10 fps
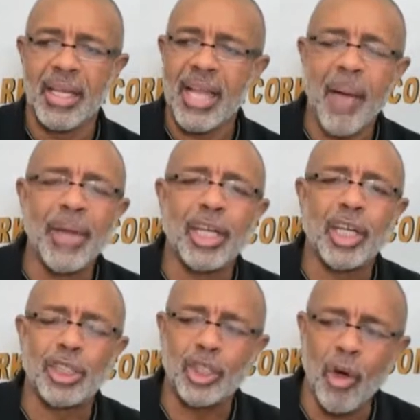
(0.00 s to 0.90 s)
I mean,
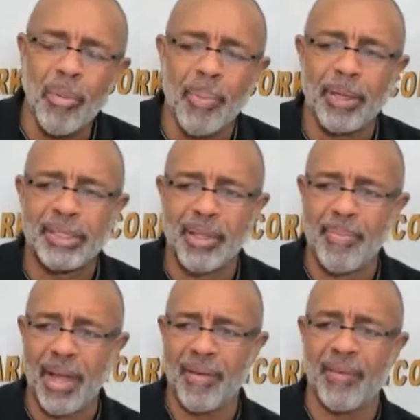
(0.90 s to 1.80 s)
consumables to
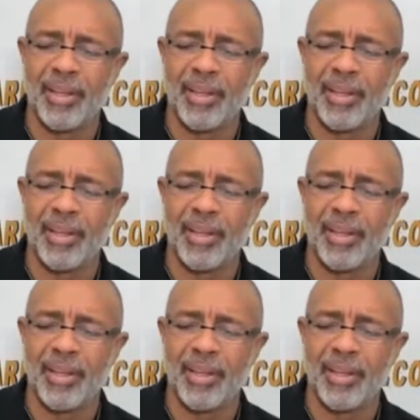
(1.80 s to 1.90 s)
me,